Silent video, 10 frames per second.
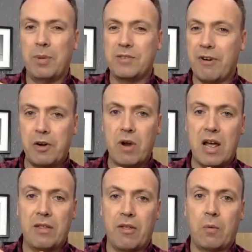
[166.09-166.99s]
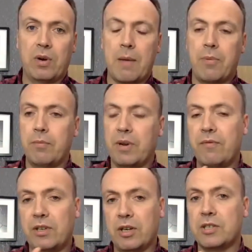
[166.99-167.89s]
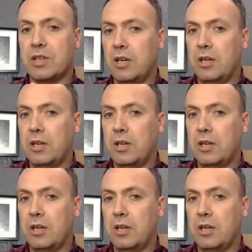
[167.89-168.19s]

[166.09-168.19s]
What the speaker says: It's very rare that would happen, but if it does,